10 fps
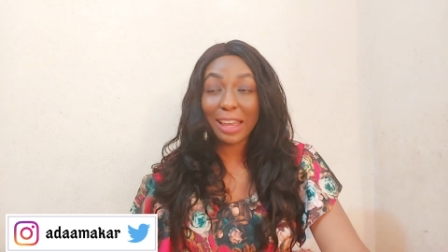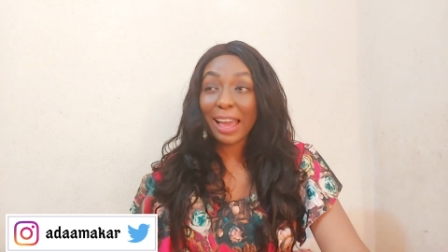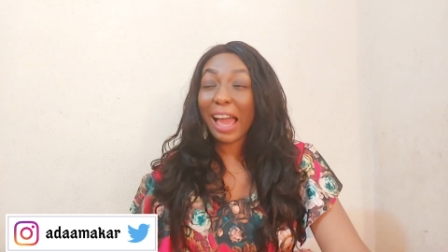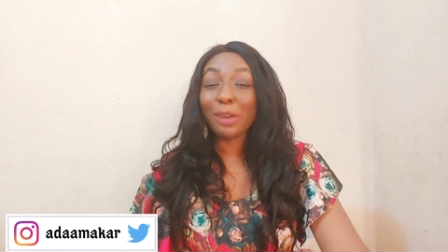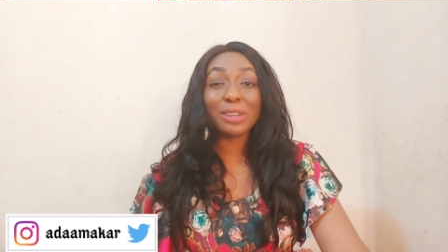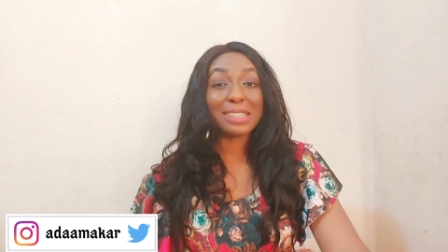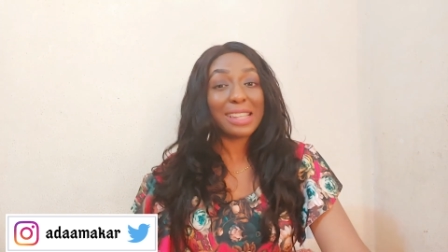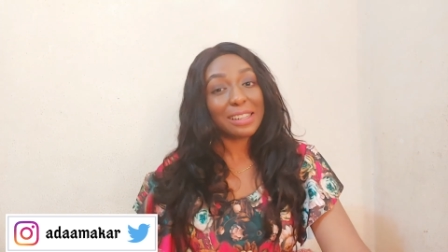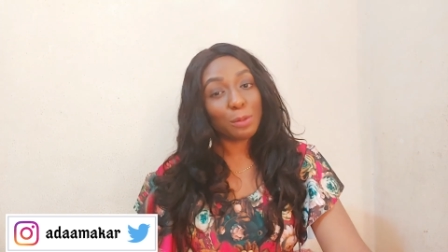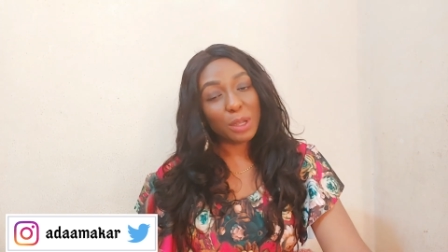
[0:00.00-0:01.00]
I don't
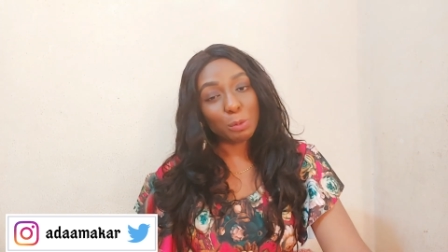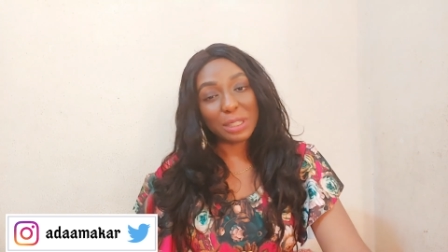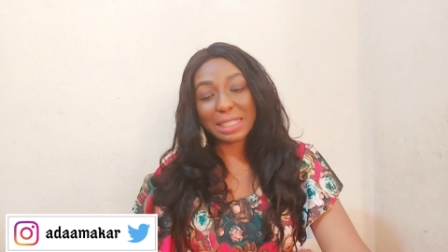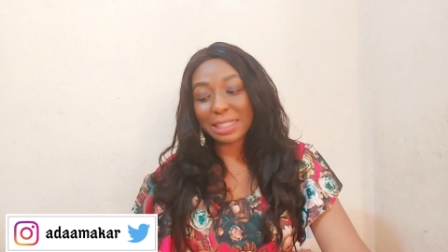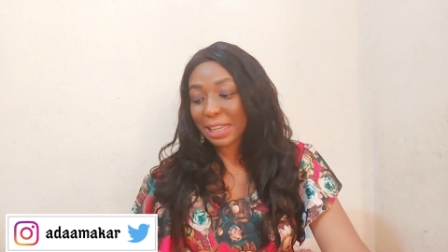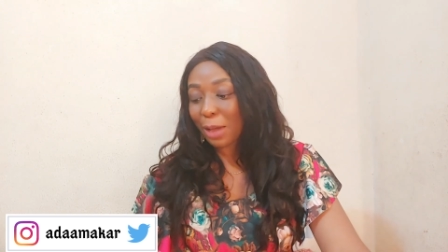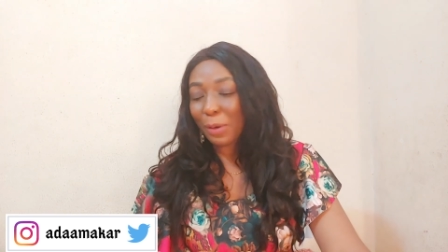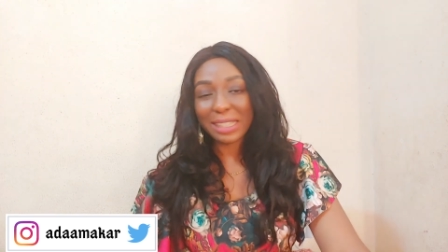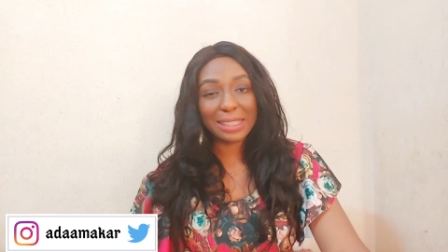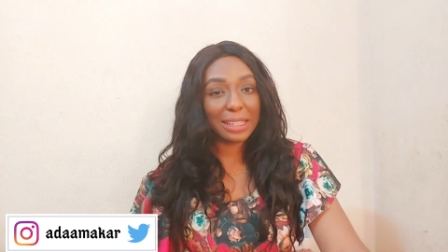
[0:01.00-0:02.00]
understand the way we sit down
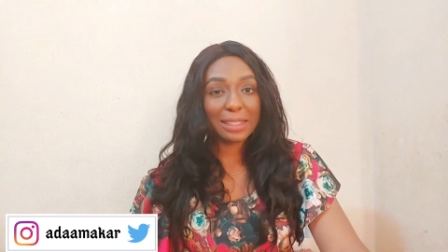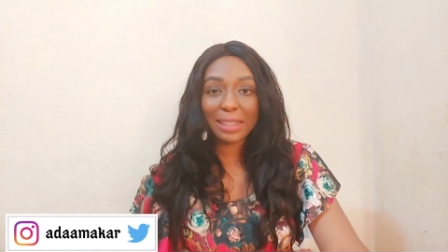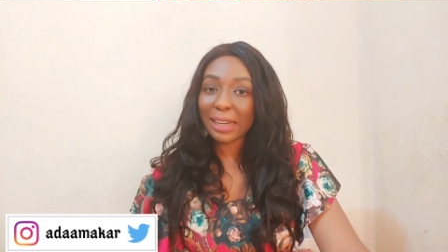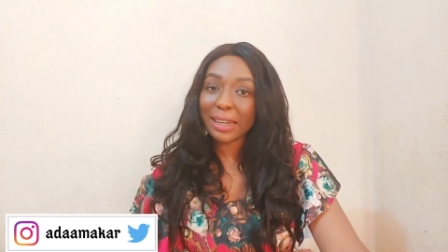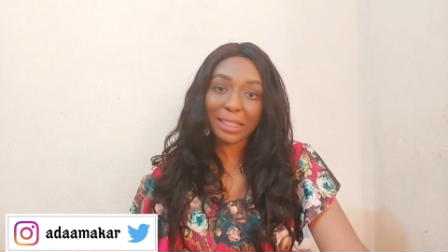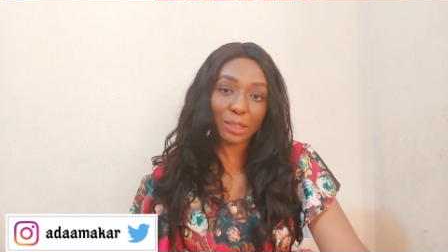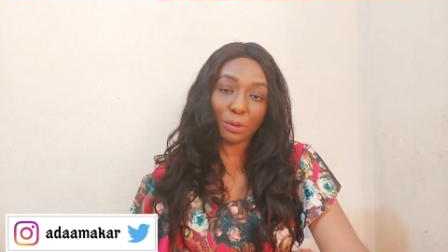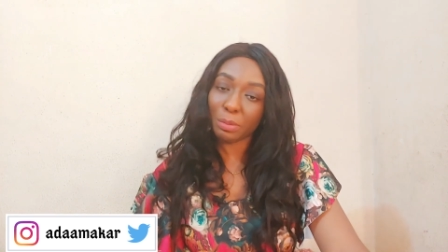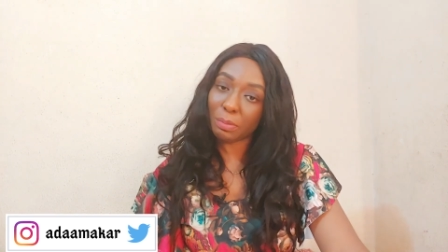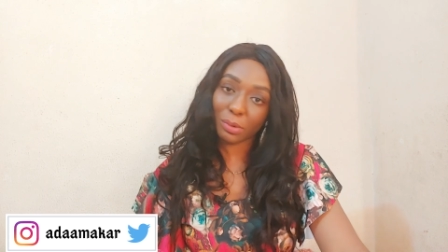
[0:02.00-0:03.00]
and set standards
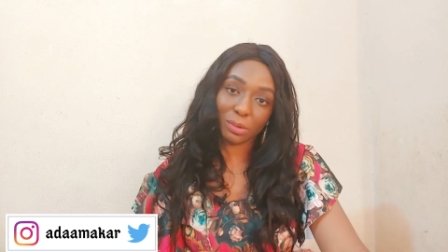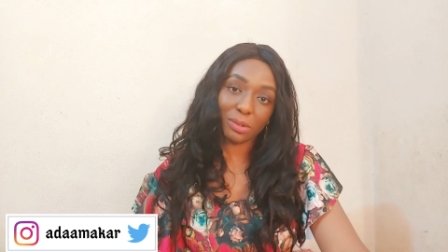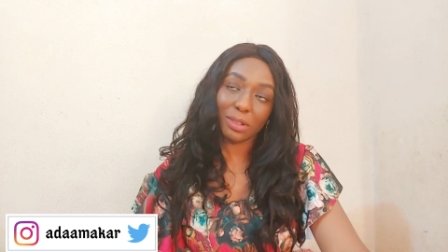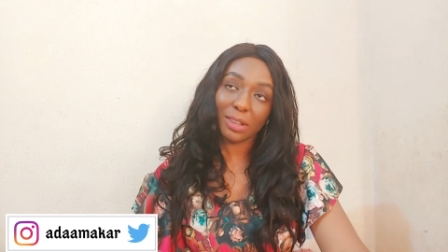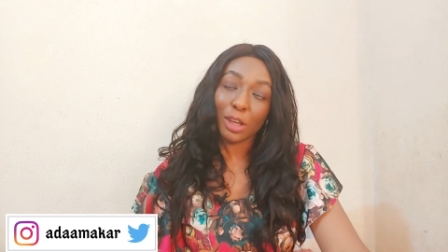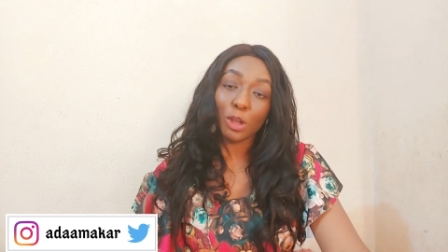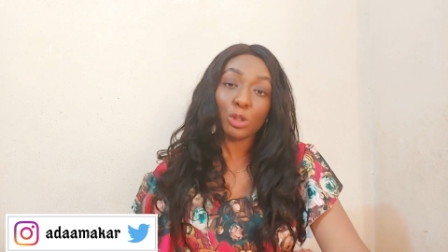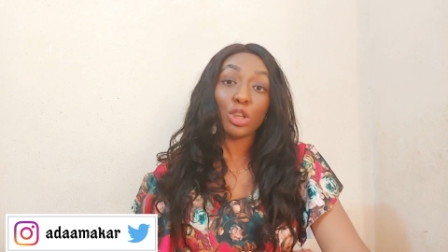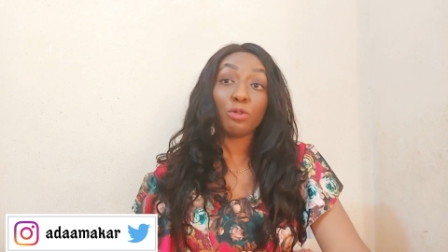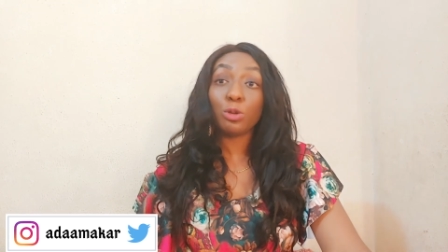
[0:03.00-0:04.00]
for people.
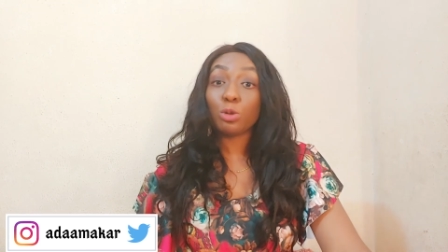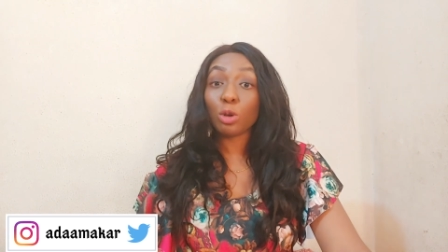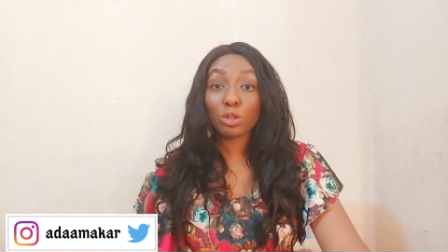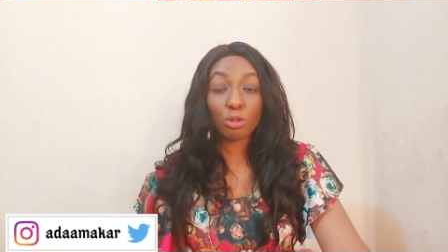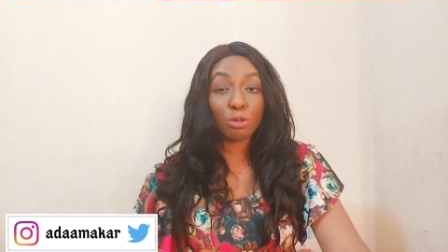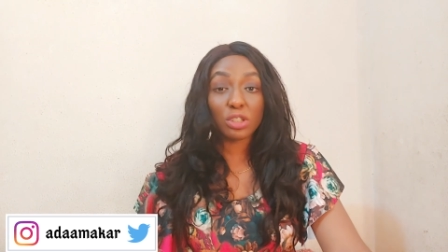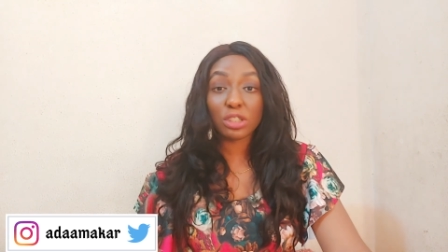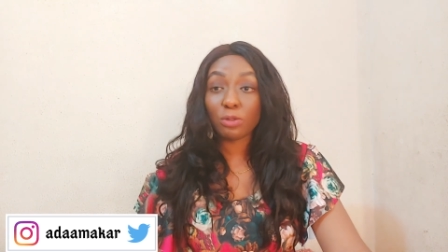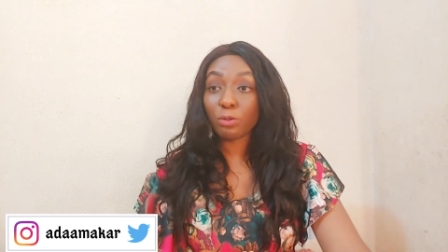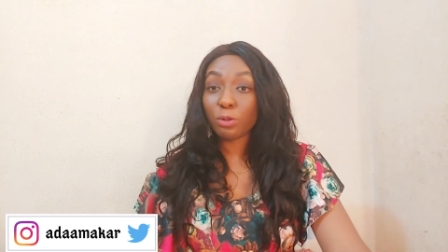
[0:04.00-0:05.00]
So if you don't cross
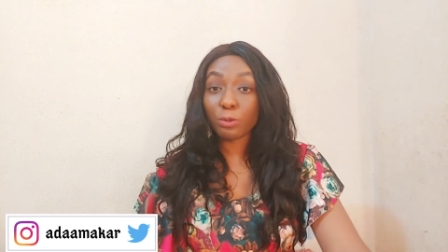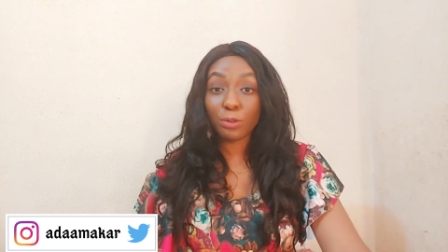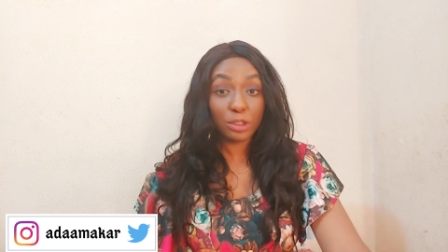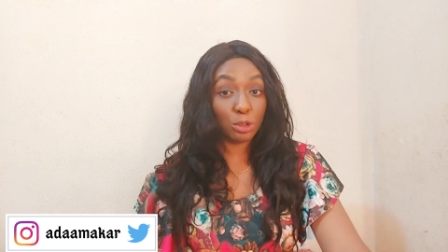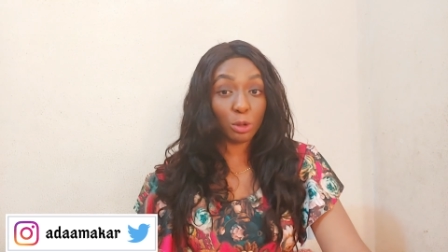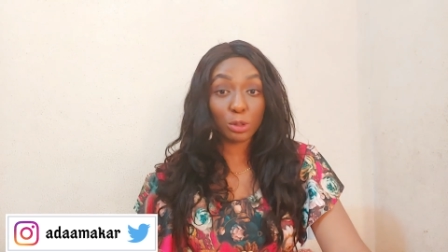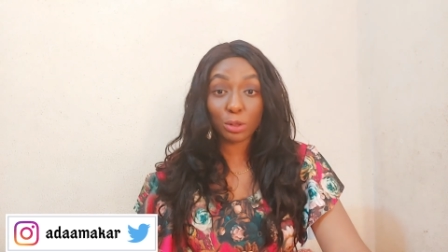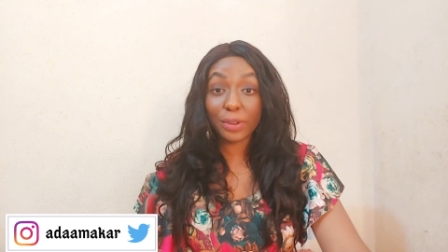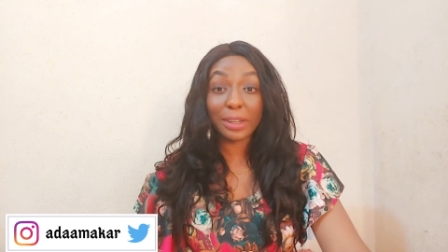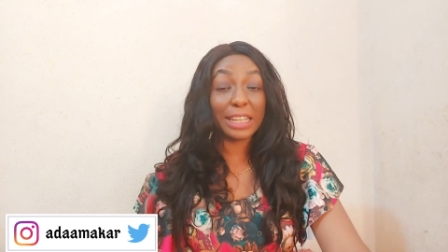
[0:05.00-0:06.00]
the shores
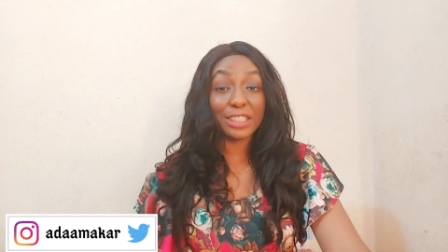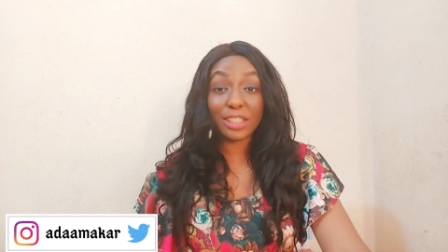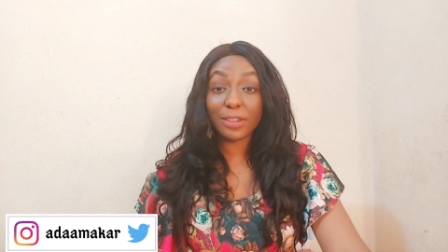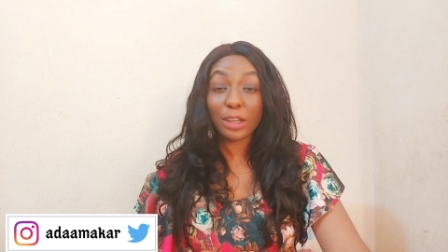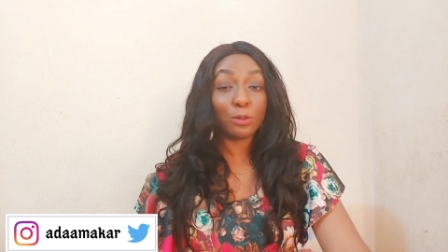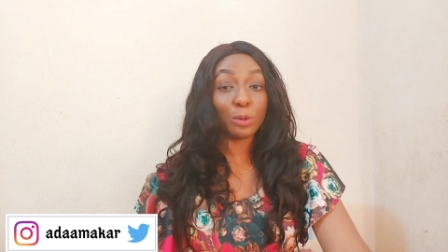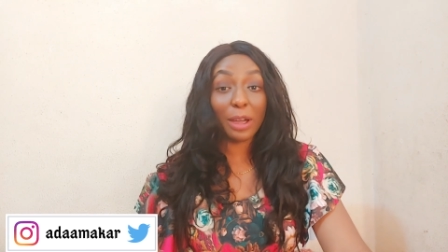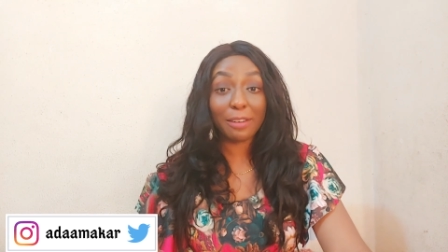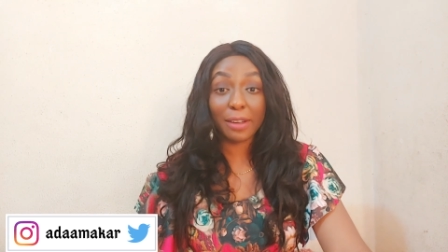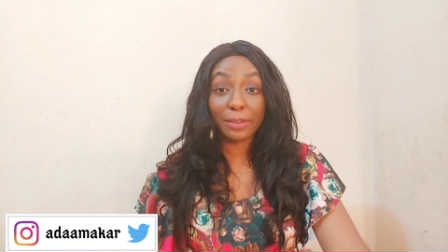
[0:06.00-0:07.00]
of Nigeria, you've
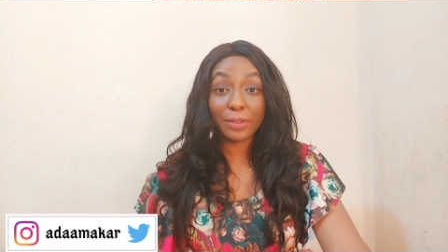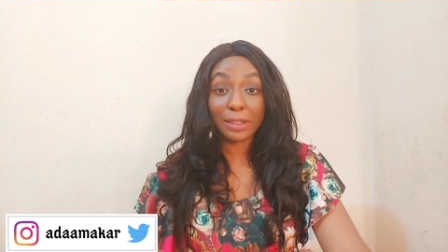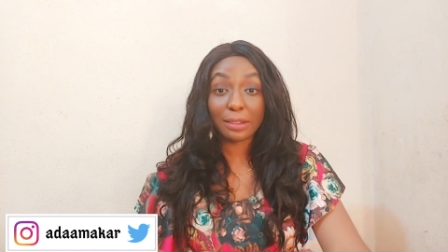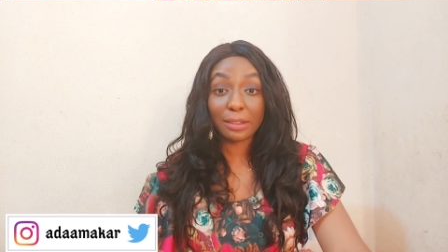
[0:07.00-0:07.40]
not arrived.